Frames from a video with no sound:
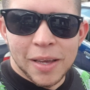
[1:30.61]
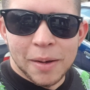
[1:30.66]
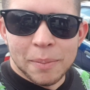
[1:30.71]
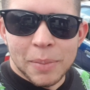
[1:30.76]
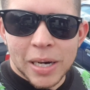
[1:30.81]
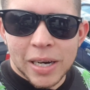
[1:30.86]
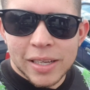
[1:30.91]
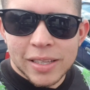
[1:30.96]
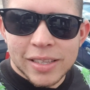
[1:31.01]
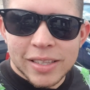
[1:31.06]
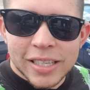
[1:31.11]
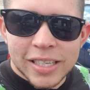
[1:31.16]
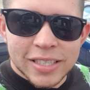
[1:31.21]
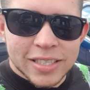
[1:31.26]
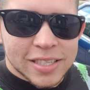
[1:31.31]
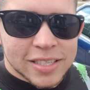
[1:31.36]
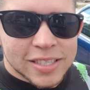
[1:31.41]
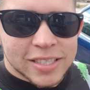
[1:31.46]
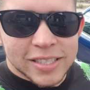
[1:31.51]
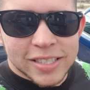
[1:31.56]
But this
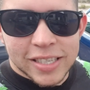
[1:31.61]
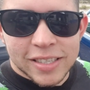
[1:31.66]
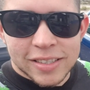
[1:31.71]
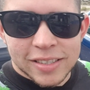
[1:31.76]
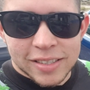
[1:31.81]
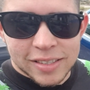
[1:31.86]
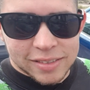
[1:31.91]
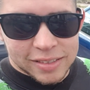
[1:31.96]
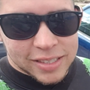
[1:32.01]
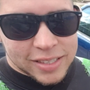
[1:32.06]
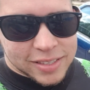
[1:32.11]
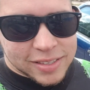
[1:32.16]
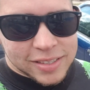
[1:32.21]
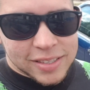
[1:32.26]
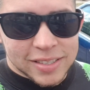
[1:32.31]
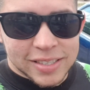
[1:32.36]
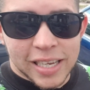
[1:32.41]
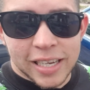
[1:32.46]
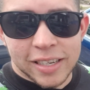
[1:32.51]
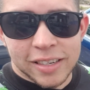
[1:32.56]
is
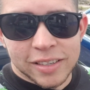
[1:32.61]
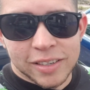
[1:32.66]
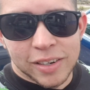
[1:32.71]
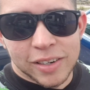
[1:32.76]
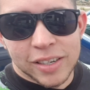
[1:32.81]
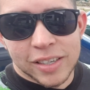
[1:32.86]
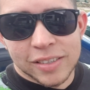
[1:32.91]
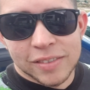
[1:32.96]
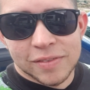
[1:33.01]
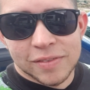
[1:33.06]
the second car.